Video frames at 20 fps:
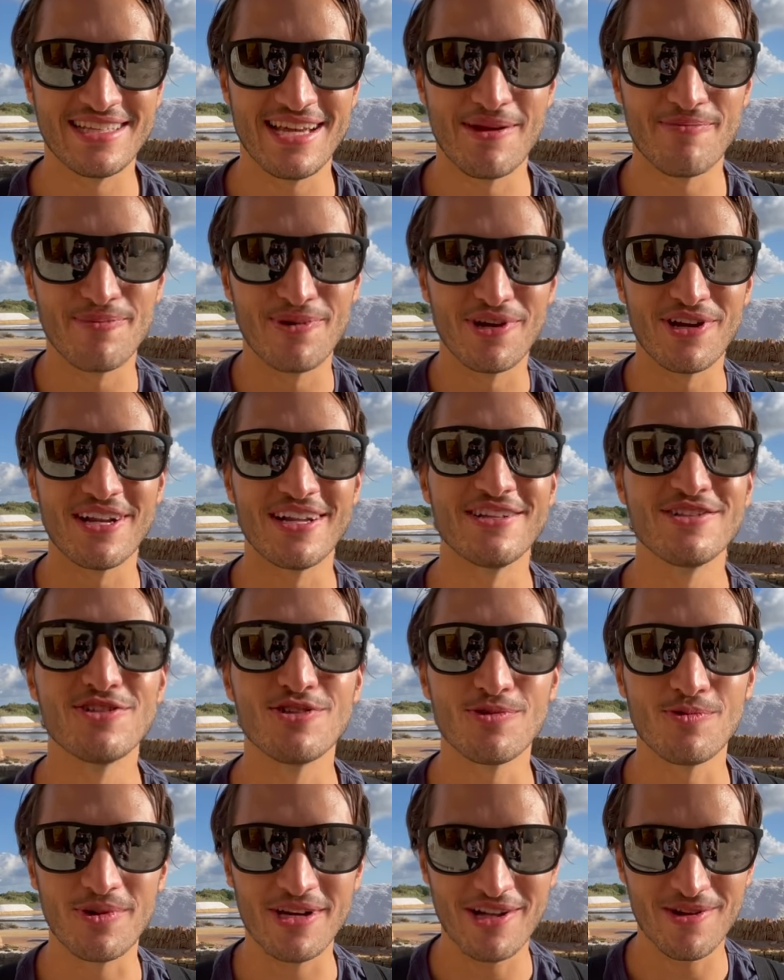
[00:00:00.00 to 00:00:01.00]
and put it
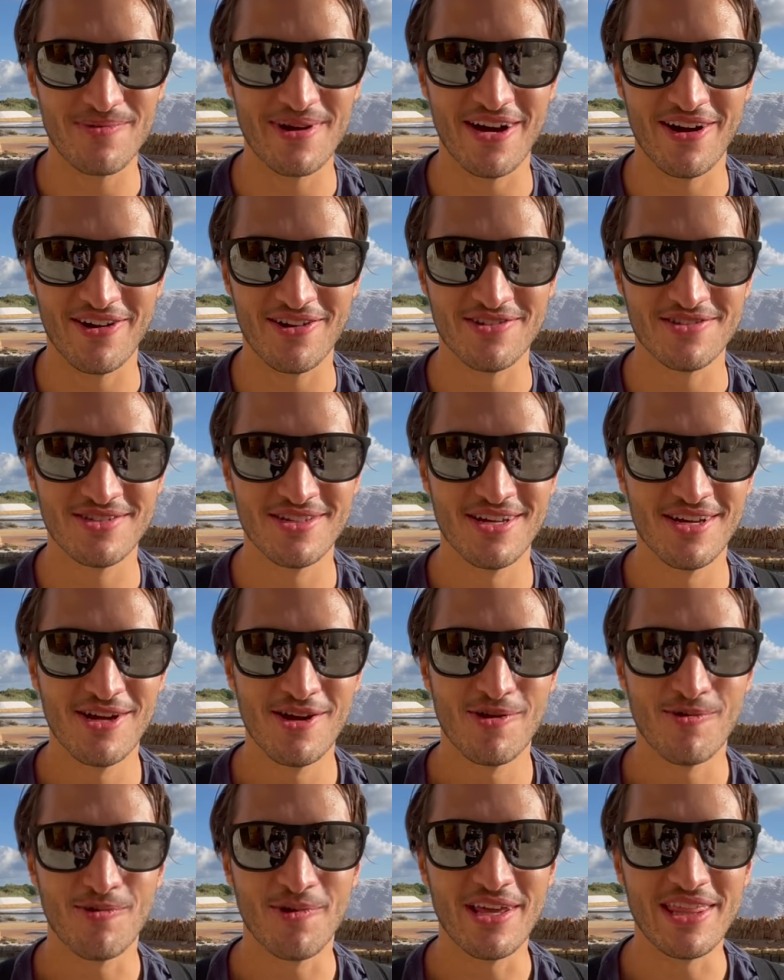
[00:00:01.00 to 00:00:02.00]
into wheelbarrows
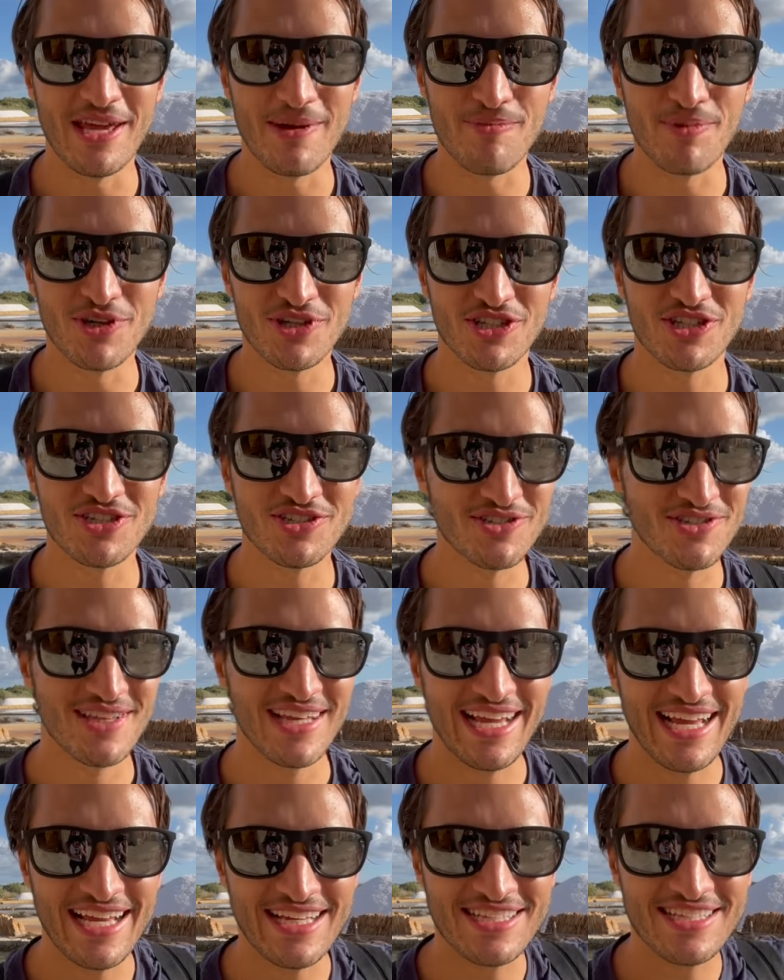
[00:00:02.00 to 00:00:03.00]
where they push it to
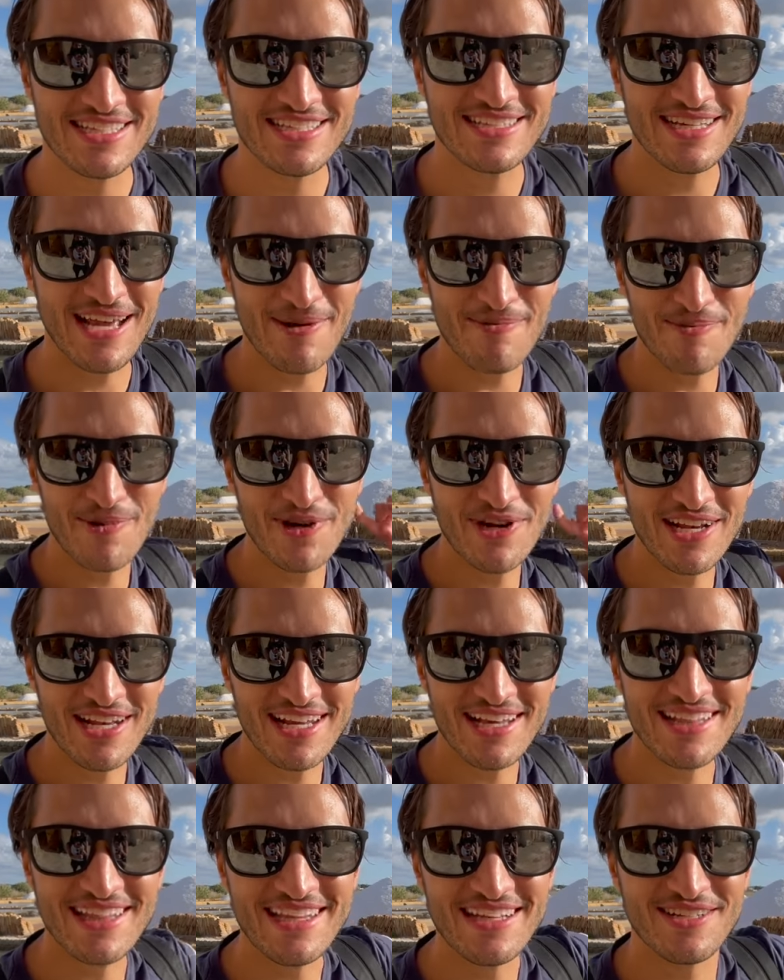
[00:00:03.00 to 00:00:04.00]
the edges and put it
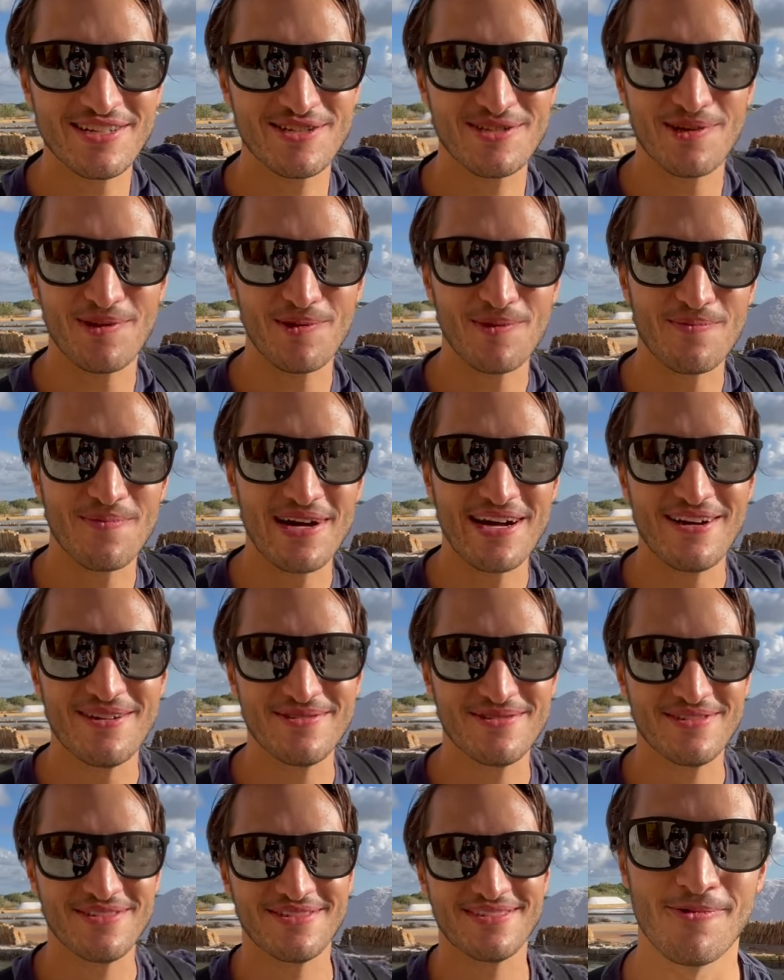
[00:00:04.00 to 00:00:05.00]
in these salt
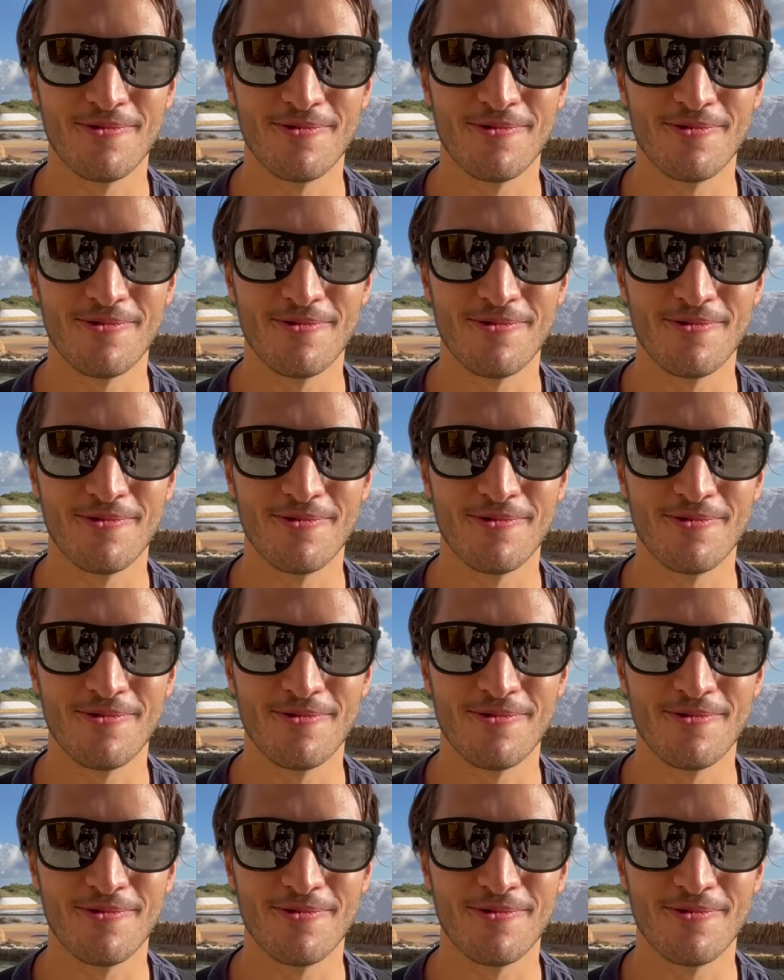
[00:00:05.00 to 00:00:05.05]
mounds